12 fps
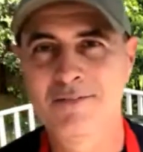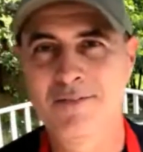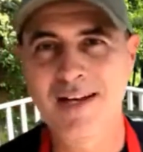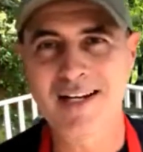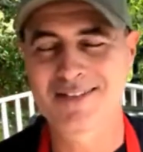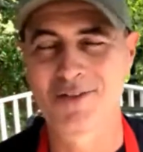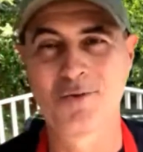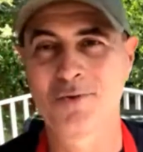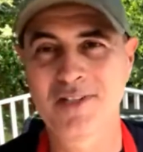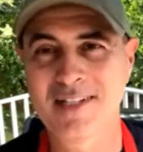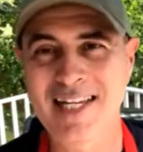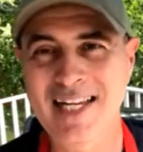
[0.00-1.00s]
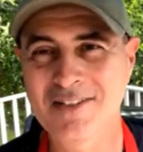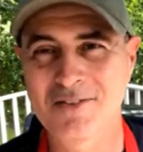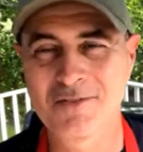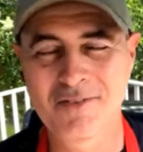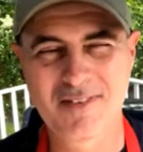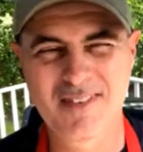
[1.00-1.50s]
We're not doing, you can't,
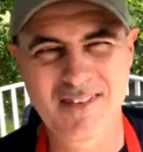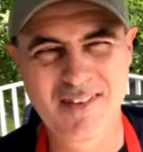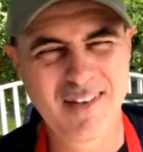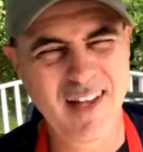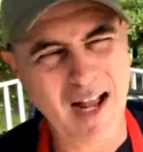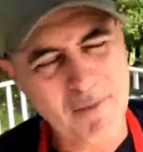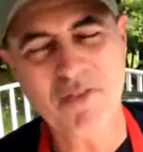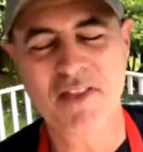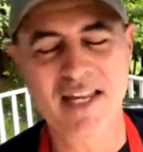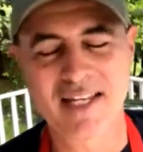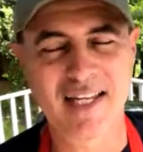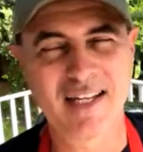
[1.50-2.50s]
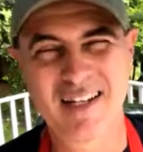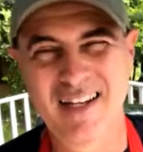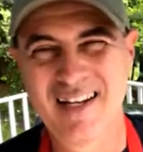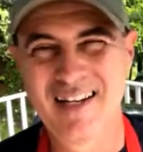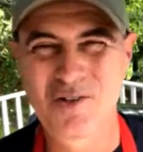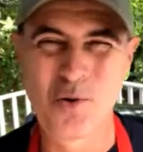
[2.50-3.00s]
I'm thinking
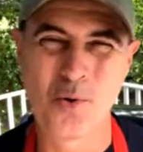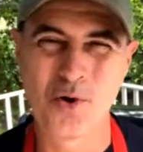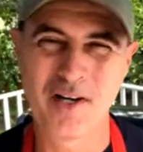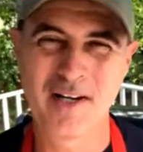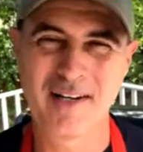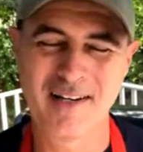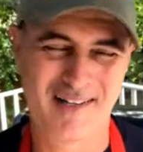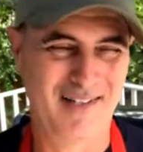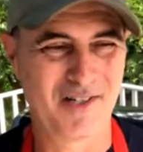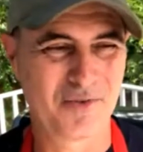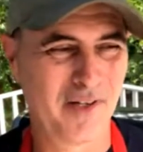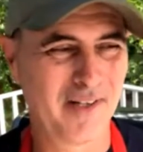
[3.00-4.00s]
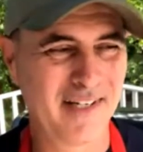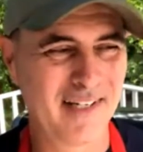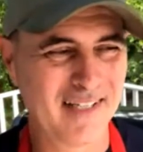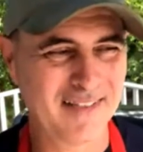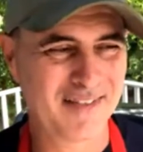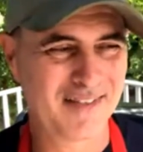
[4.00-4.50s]
corn and Grillie,
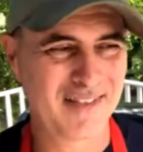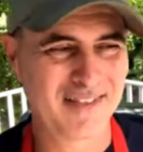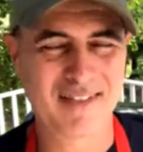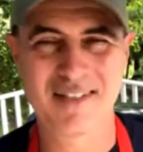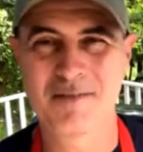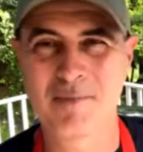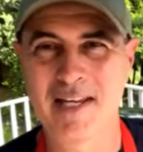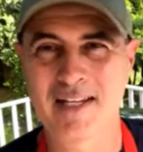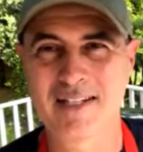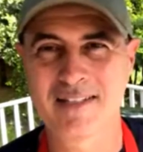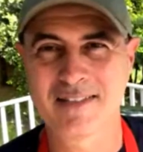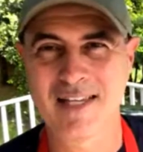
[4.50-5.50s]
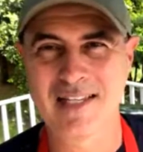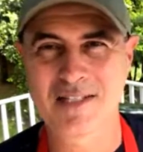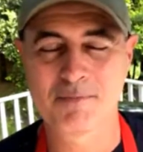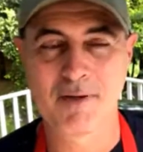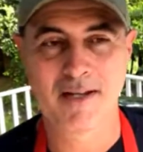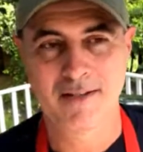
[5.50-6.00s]
that's just doesn't make any
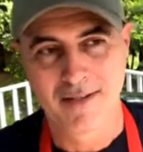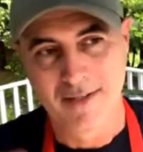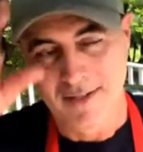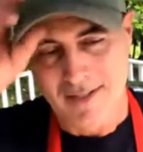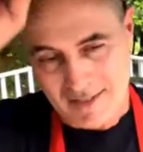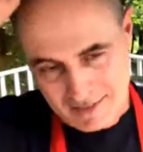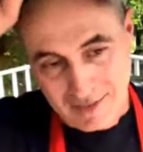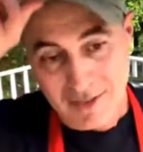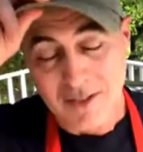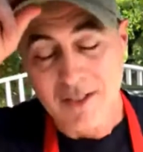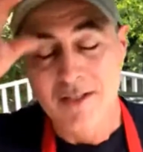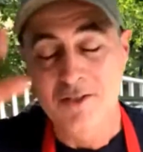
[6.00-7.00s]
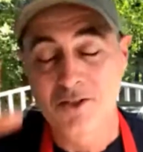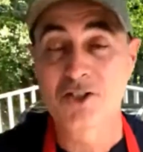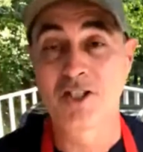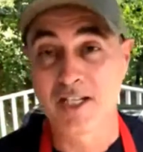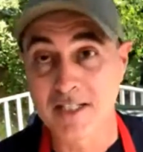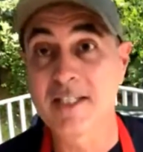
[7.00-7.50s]
sense. But
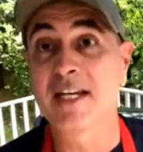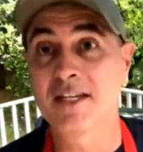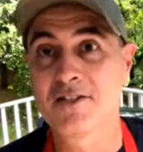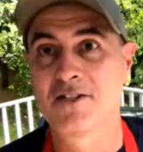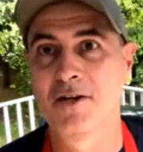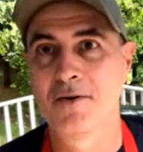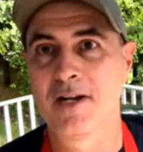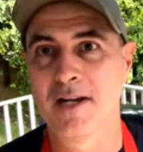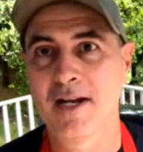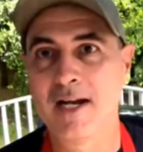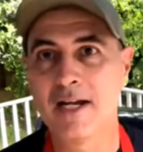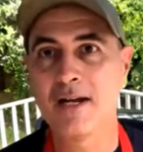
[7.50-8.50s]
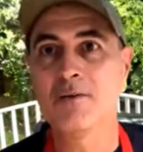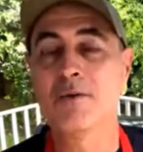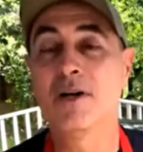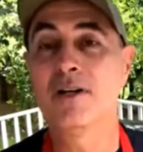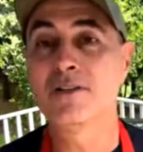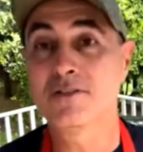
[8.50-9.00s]
she did do it, and it
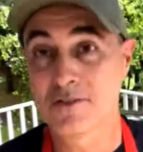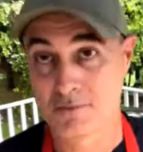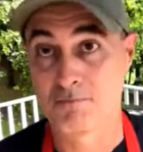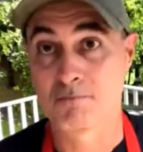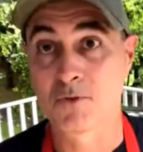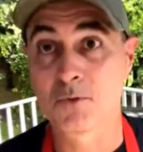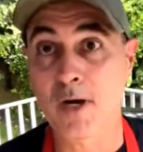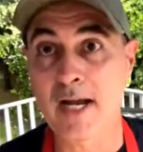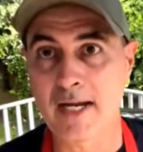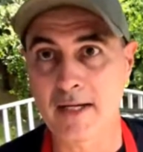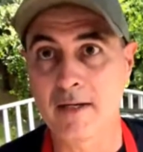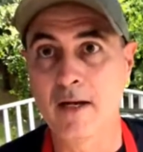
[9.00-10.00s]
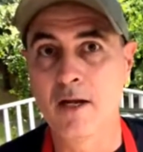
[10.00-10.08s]
was great.